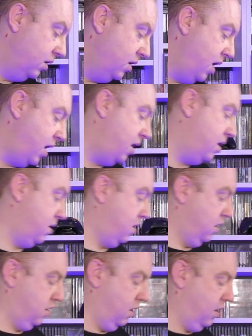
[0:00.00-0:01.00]
Then
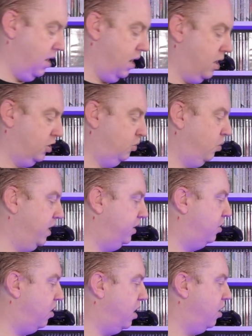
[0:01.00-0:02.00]
the last
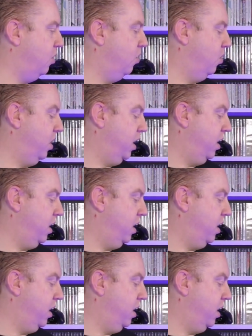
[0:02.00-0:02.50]
Wii title